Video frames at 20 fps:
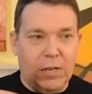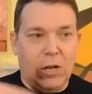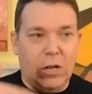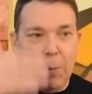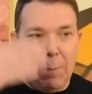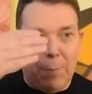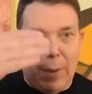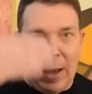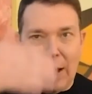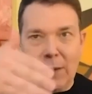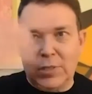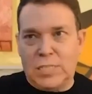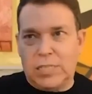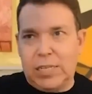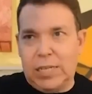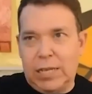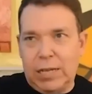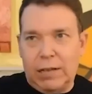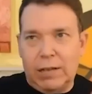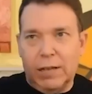you know,
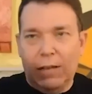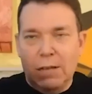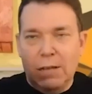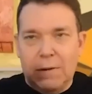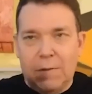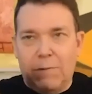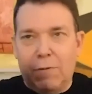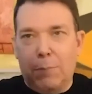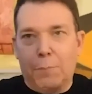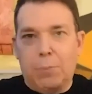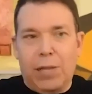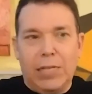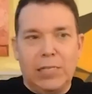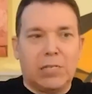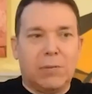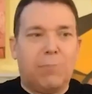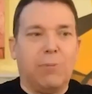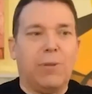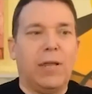bouncing from place